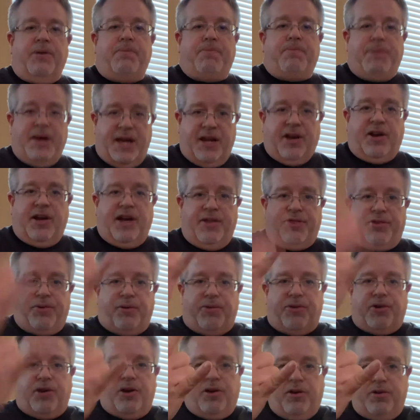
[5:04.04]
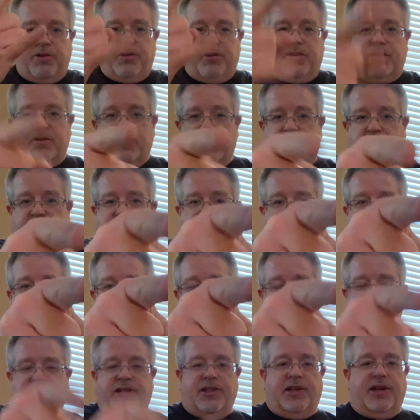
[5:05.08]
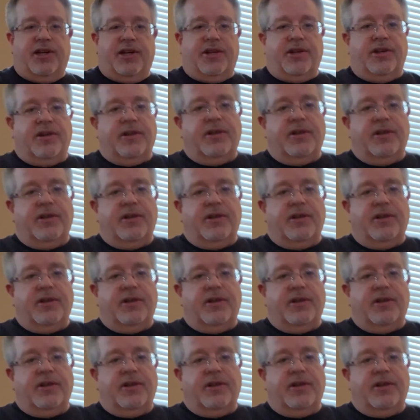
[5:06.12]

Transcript: Bang your head, throw the goat. I'll talk at you later.